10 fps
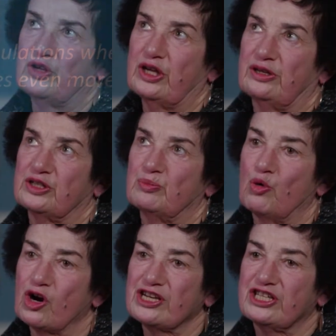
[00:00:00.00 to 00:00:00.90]
It is
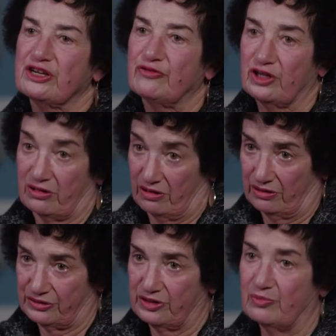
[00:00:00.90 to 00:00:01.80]
more
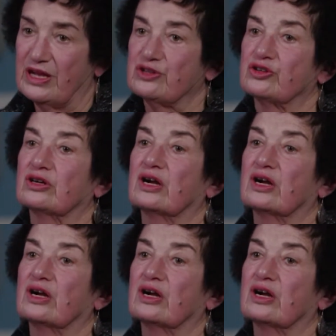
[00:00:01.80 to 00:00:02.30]
difficult to measure